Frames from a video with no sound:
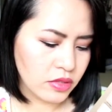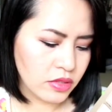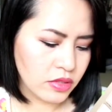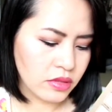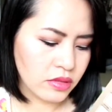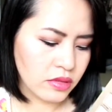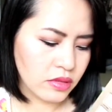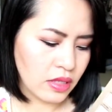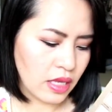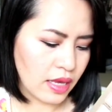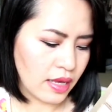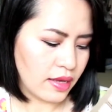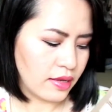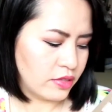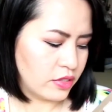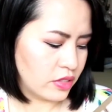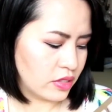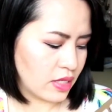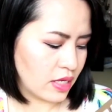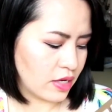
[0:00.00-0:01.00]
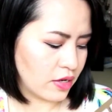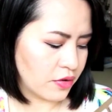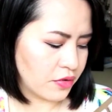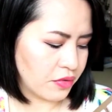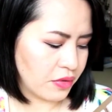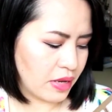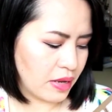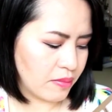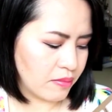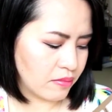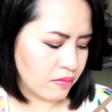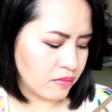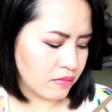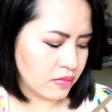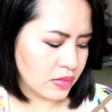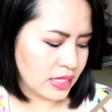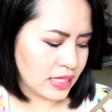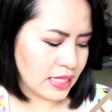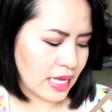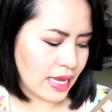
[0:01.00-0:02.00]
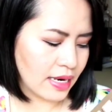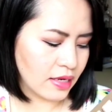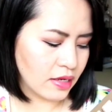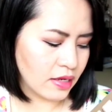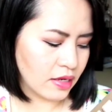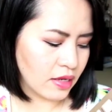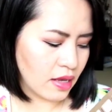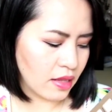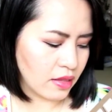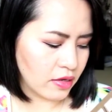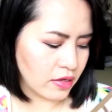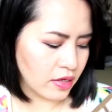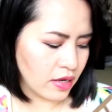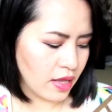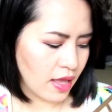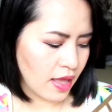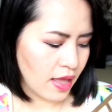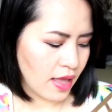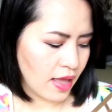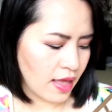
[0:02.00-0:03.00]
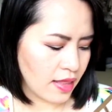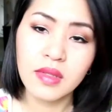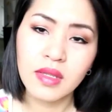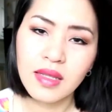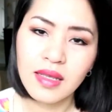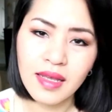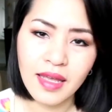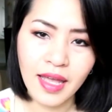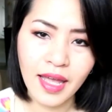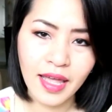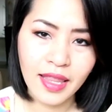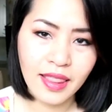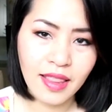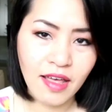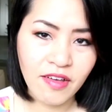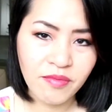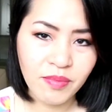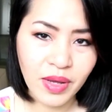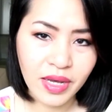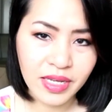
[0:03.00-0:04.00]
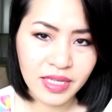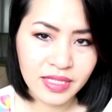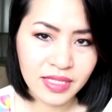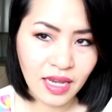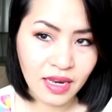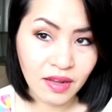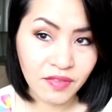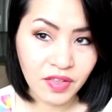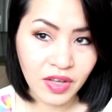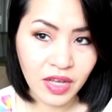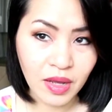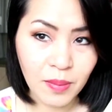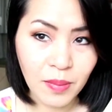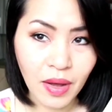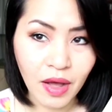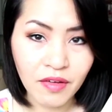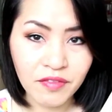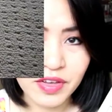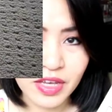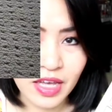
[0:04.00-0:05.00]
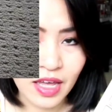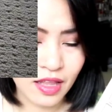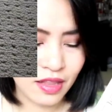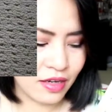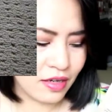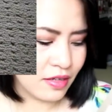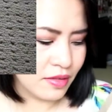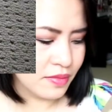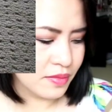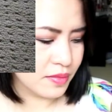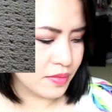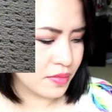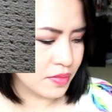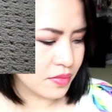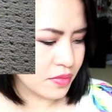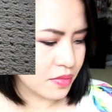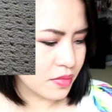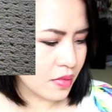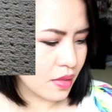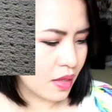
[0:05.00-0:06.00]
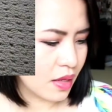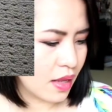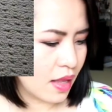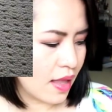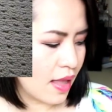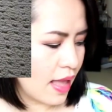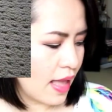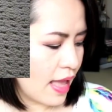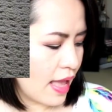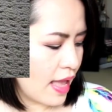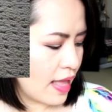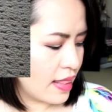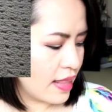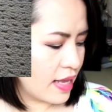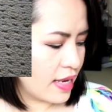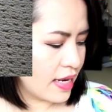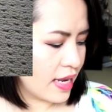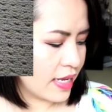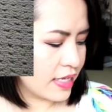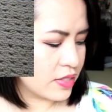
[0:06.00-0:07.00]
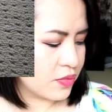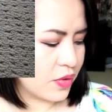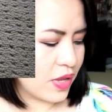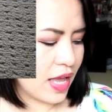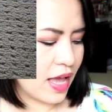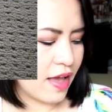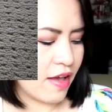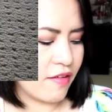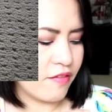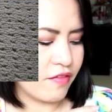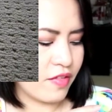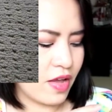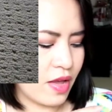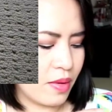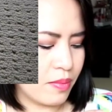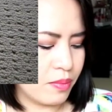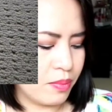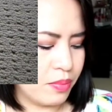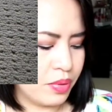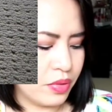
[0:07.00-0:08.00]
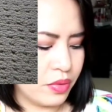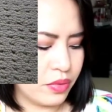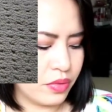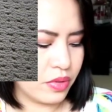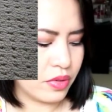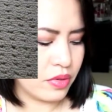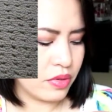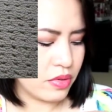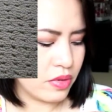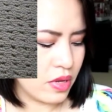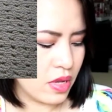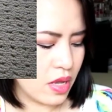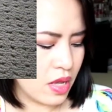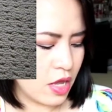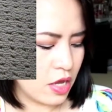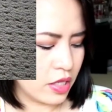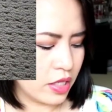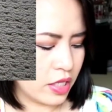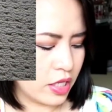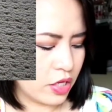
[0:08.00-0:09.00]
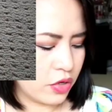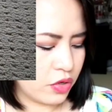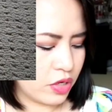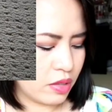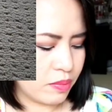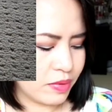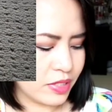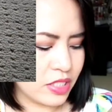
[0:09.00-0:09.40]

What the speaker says: Just like a cream satin color. And Love Bug is kind of like a mauve color. And then next we have Poodle, Cutie